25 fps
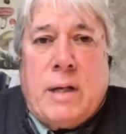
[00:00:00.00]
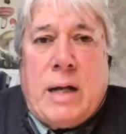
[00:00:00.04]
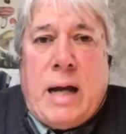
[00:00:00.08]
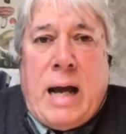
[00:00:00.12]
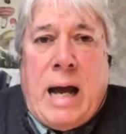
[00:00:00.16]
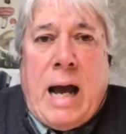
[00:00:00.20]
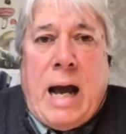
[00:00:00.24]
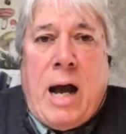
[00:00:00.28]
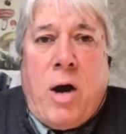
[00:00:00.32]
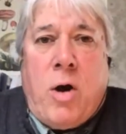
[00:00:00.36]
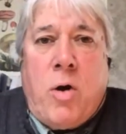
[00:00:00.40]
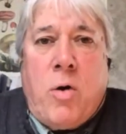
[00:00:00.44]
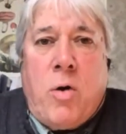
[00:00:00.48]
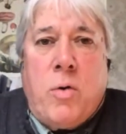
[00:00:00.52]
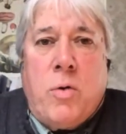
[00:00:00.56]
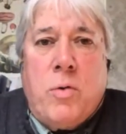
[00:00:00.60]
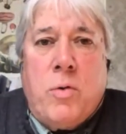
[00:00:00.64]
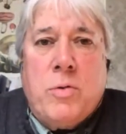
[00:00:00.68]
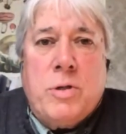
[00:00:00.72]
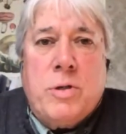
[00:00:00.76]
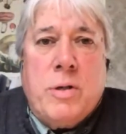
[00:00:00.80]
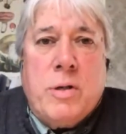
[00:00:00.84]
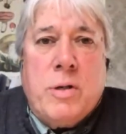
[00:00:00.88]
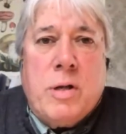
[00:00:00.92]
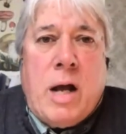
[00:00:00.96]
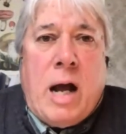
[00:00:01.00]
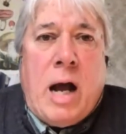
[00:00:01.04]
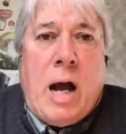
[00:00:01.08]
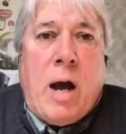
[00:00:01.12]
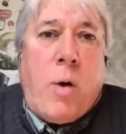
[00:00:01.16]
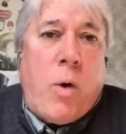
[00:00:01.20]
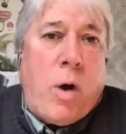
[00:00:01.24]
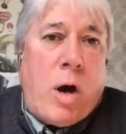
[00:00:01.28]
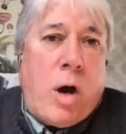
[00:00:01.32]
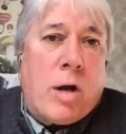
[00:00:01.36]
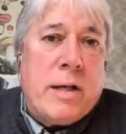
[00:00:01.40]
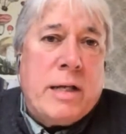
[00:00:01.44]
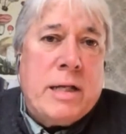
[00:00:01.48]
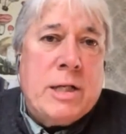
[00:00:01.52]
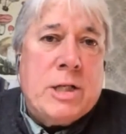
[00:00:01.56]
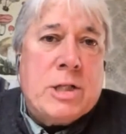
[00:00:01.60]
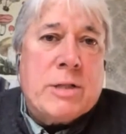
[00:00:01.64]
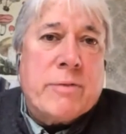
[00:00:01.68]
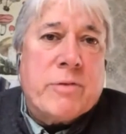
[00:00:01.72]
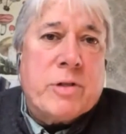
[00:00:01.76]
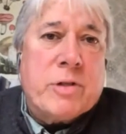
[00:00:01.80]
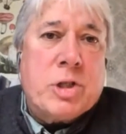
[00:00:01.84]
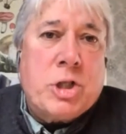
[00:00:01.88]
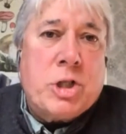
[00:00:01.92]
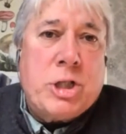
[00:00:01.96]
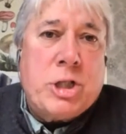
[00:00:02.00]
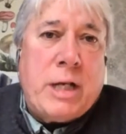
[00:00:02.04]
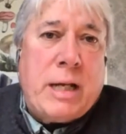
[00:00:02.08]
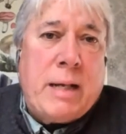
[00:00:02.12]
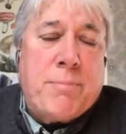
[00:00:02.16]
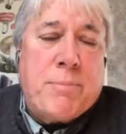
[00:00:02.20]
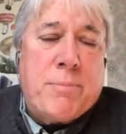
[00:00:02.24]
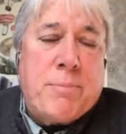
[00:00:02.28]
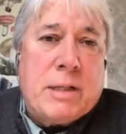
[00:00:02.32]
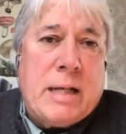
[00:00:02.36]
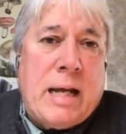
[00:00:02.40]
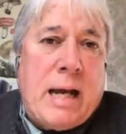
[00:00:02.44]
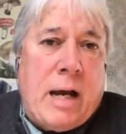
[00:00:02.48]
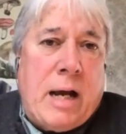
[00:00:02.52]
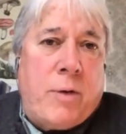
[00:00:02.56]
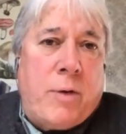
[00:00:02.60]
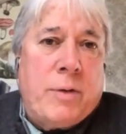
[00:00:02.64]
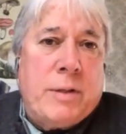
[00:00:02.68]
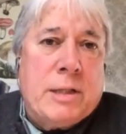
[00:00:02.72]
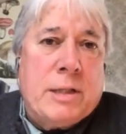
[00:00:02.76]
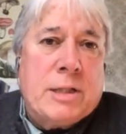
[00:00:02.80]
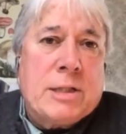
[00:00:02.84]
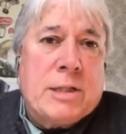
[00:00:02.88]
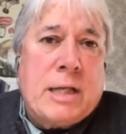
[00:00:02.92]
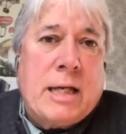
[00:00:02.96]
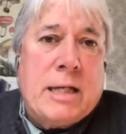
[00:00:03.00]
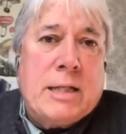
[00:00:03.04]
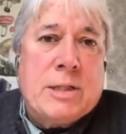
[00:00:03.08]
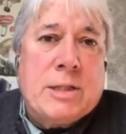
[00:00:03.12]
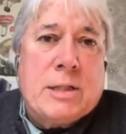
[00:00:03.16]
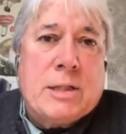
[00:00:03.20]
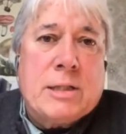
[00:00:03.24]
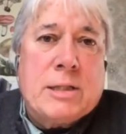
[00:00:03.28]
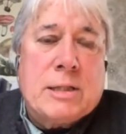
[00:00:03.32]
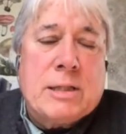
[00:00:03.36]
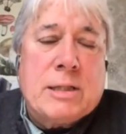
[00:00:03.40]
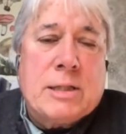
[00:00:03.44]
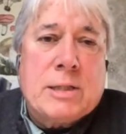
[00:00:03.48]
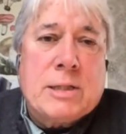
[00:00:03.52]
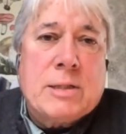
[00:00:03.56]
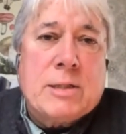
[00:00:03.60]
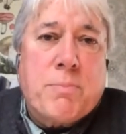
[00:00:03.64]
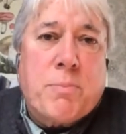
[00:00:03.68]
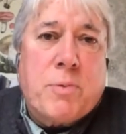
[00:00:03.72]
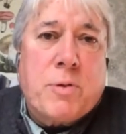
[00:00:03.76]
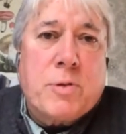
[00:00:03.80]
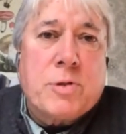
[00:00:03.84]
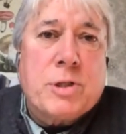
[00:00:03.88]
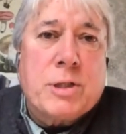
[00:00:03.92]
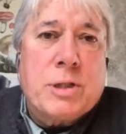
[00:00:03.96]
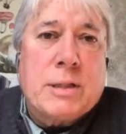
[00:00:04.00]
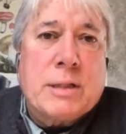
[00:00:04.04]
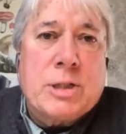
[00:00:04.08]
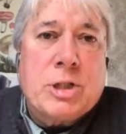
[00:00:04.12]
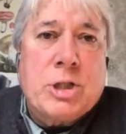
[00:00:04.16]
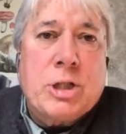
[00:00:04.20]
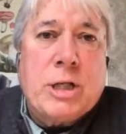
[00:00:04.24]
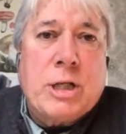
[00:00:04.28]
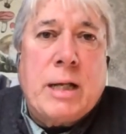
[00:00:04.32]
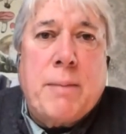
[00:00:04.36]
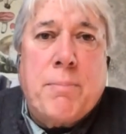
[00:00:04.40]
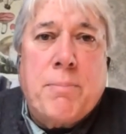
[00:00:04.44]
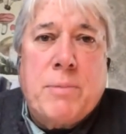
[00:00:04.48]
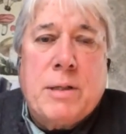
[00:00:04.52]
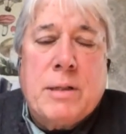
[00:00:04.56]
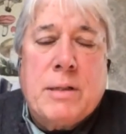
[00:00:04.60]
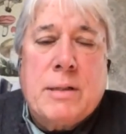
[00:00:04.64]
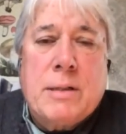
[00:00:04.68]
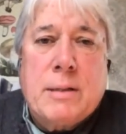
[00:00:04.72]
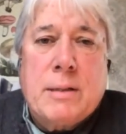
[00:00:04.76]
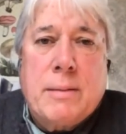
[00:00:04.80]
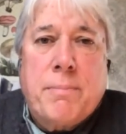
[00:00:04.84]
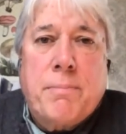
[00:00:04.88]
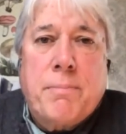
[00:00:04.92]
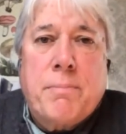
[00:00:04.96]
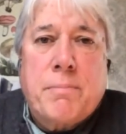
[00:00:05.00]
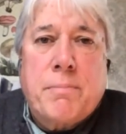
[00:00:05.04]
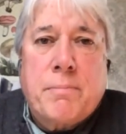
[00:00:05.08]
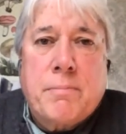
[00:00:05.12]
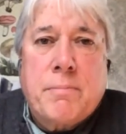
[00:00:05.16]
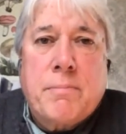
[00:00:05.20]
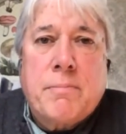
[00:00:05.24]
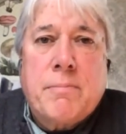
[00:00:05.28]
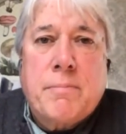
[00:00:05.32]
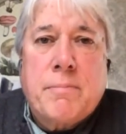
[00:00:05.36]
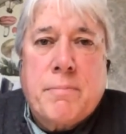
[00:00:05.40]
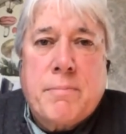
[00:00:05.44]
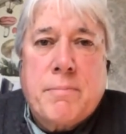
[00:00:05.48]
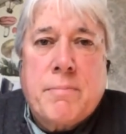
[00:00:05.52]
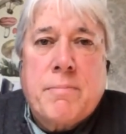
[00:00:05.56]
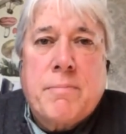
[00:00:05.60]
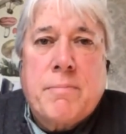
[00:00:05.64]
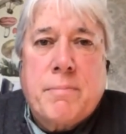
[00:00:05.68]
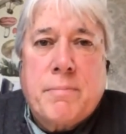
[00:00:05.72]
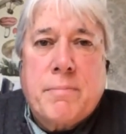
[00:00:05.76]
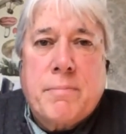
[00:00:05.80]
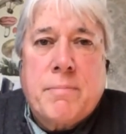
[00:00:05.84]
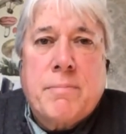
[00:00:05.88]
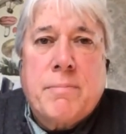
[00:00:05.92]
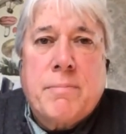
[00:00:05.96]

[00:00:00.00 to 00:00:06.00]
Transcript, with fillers: how how are each of us shaped, and how in this case is this person shaped? I